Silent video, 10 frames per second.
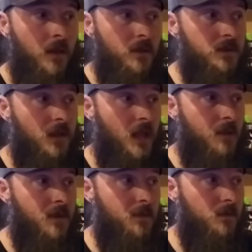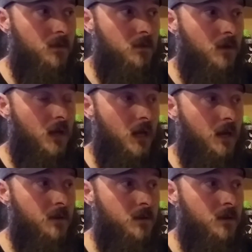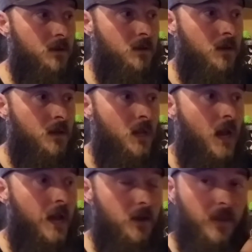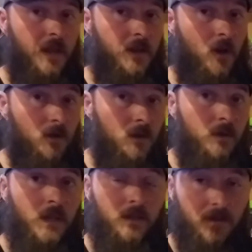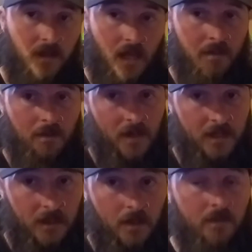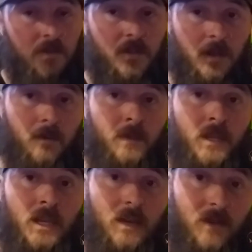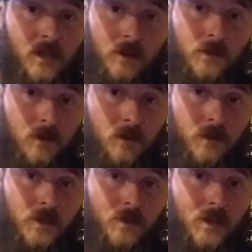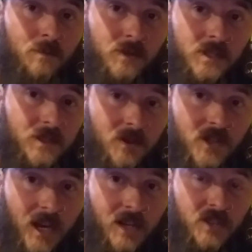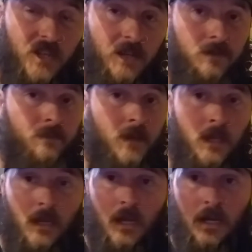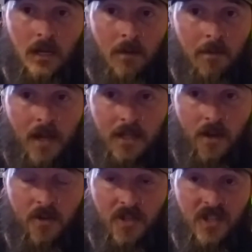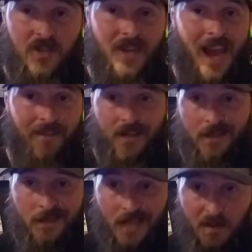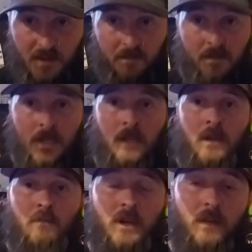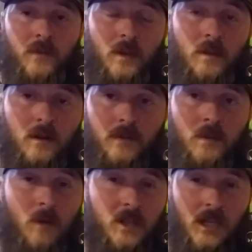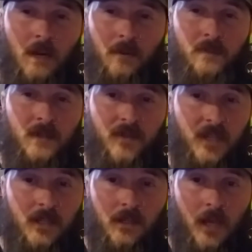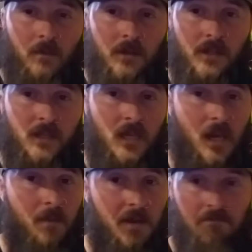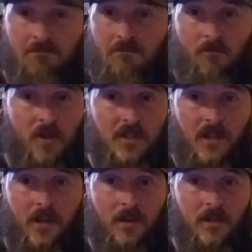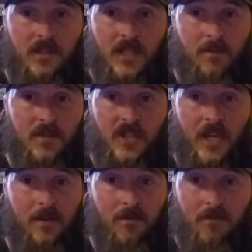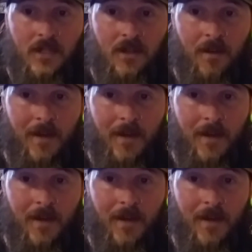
there's a lot of people I know that know Louie, and there's a lot of people that don't. So if you don't know Louie Jewell, please go check out his channel. I'm not telling you you have to sub him, but if you know, if you watch a couple of his vids and you like what you see, I mean, what's it going to hurt to sub his channel? You know what I